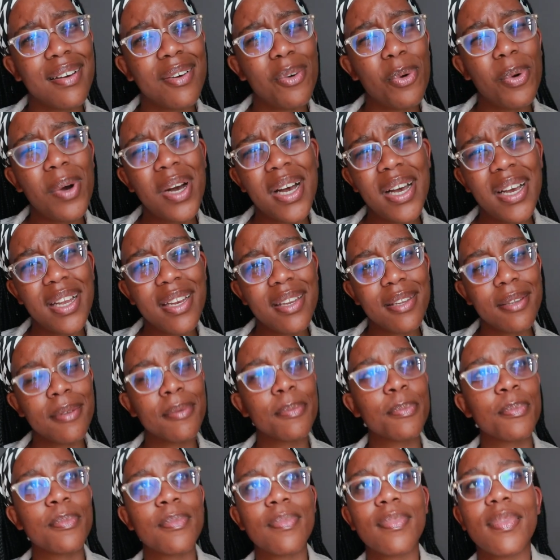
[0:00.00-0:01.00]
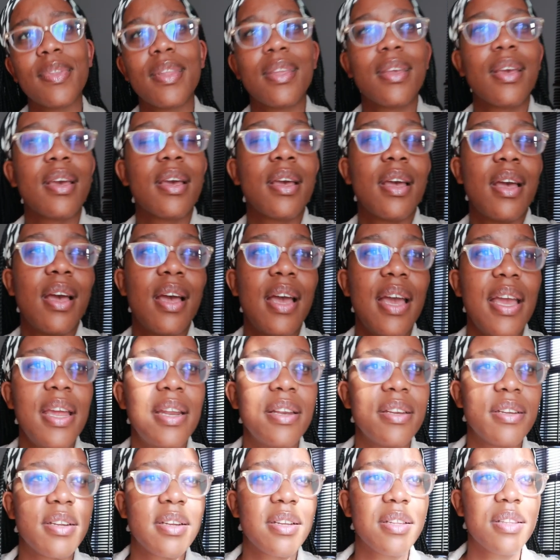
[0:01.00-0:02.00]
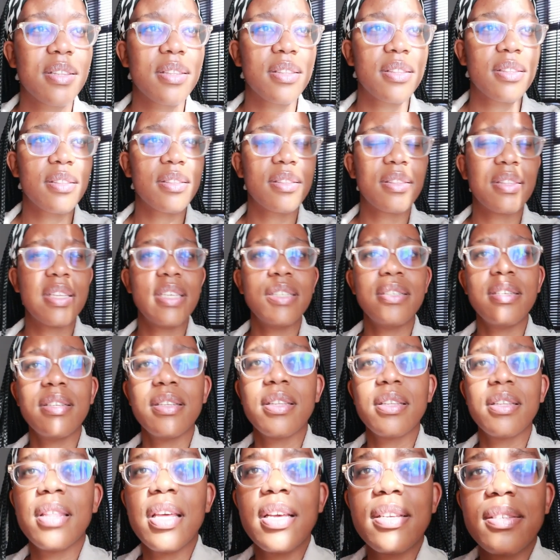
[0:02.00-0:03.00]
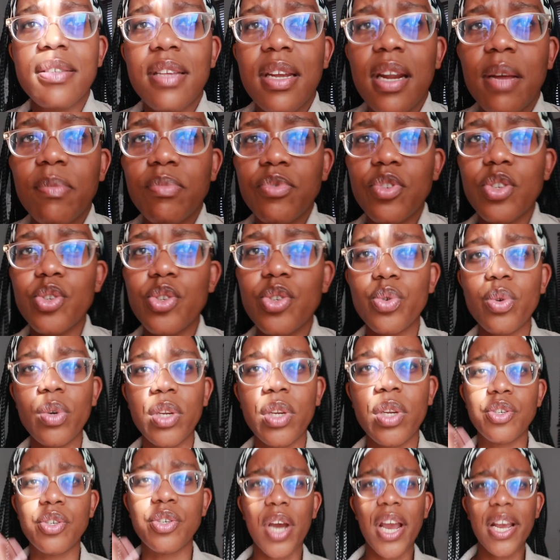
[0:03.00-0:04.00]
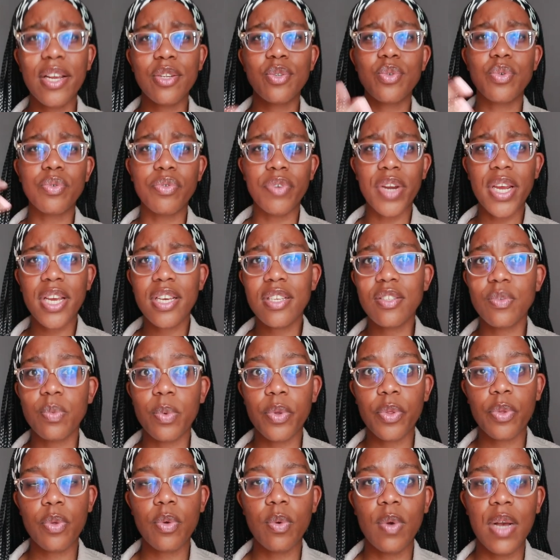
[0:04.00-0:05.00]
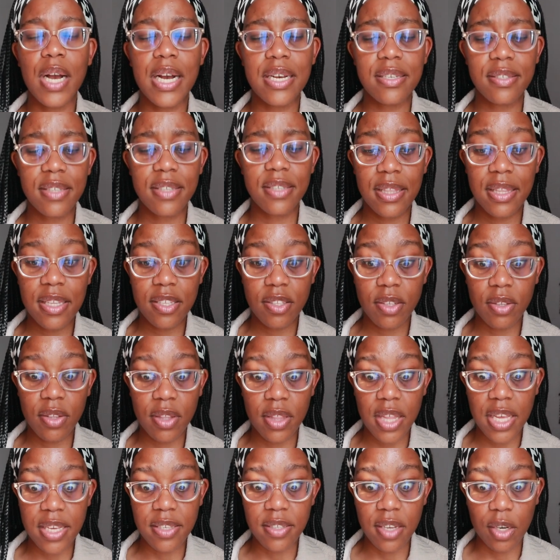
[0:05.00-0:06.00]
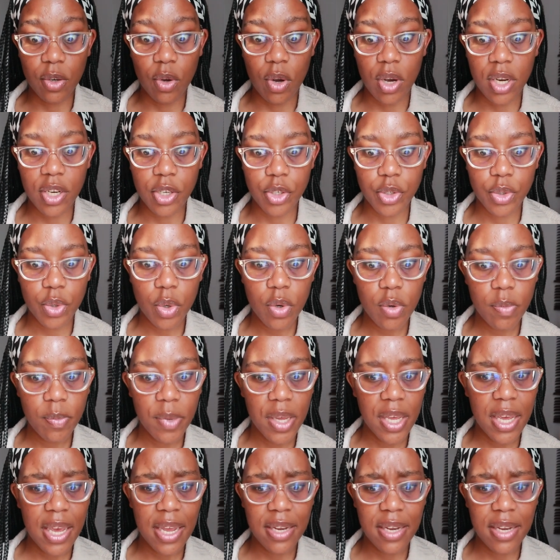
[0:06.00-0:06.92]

what? And these are the things that I'm just truly trying to raise with you guys, that these are the things that God has shown me.